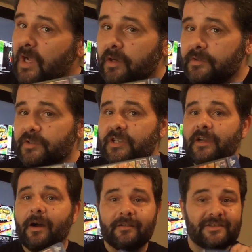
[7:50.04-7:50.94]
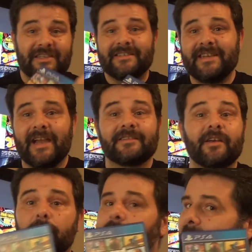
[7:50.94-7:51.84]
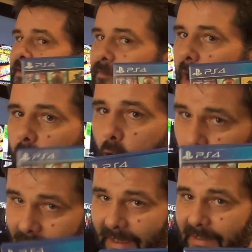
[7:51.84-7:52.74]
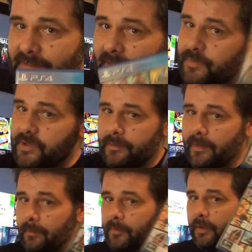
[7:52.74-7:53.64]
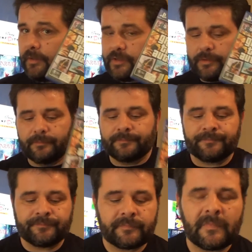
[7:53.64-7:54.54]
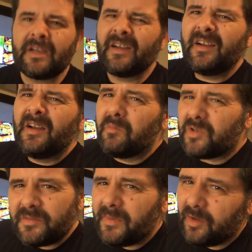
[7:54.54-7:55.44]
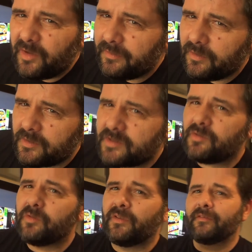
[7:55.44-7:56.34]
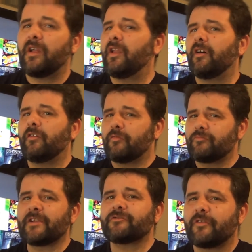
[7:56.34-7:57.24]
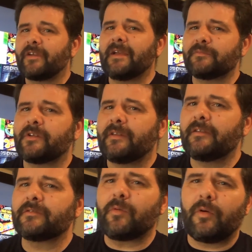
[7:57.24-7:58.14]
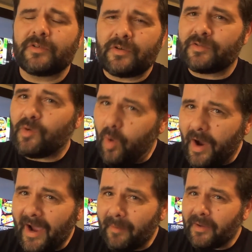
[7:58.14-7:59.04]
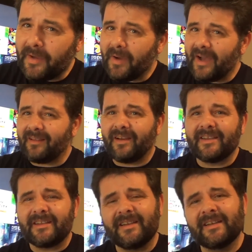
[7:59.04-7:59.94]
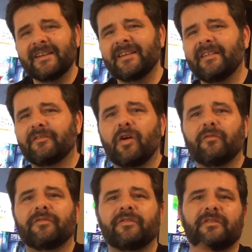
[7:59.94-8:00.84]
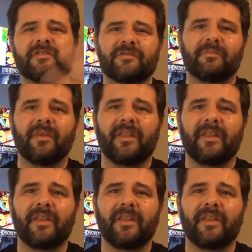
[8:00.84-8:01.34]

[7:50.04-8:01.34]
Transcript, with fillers: on, G, on G T A. So that is my only exception that I'm going to do. Plus, I've been looking through the store, and I've got a lot of retro games on there as well, which I was quite happy about. Like, they've gone for some